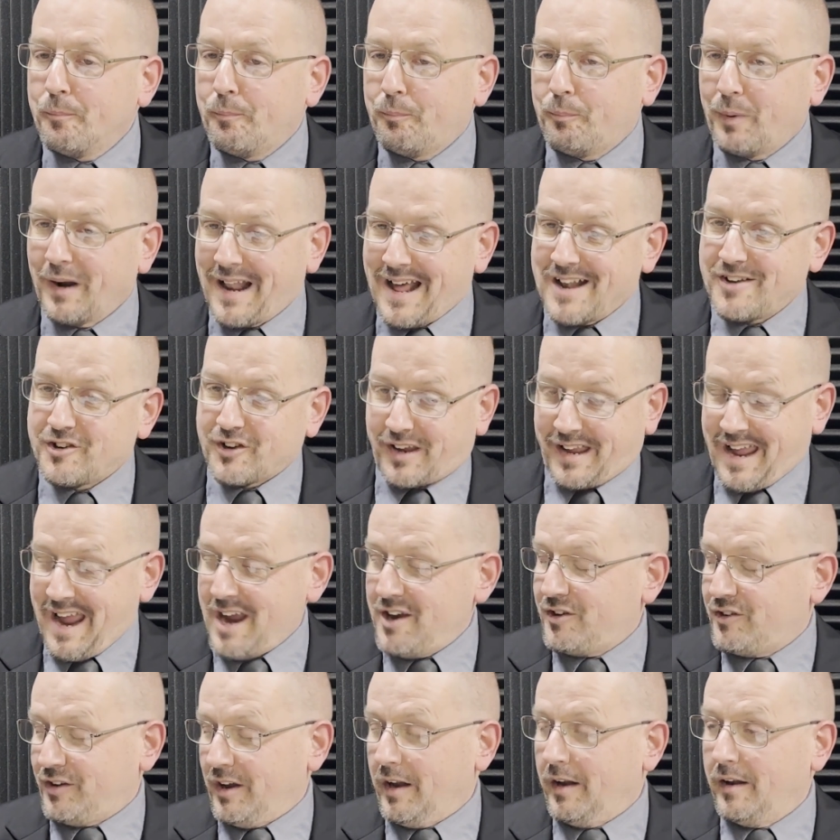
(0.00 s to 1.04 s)
But
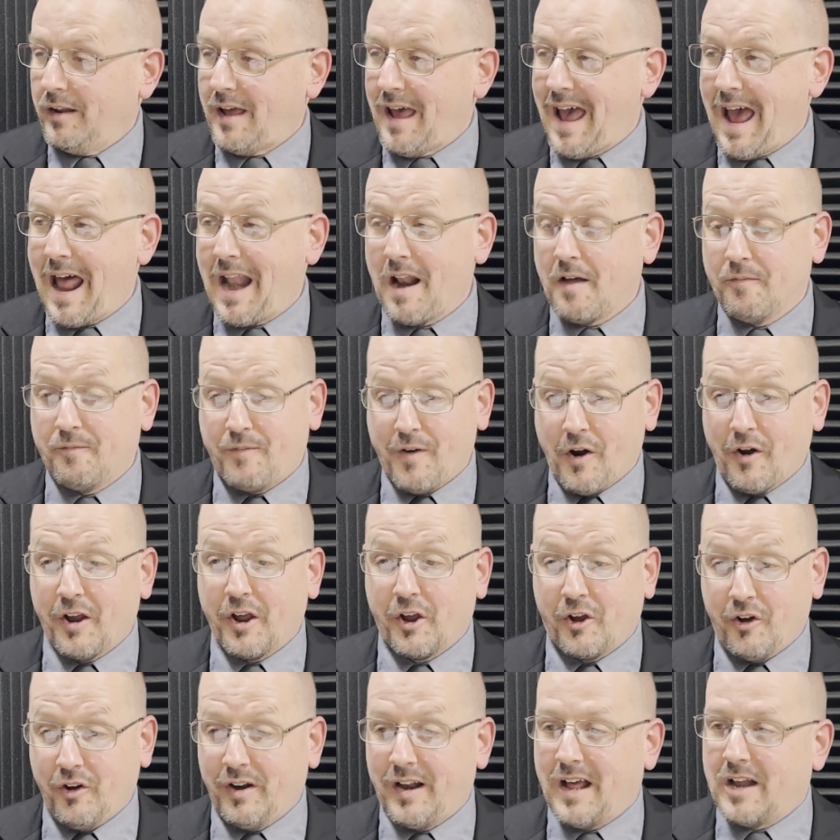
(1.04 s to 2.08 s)
education, and a very
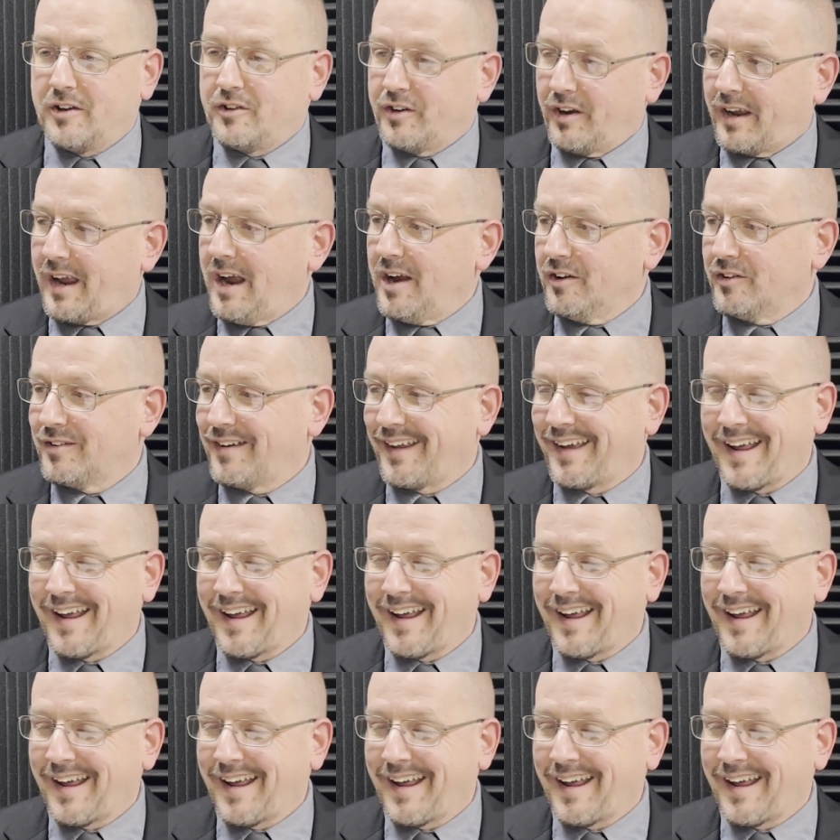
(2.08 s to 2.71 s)
good education,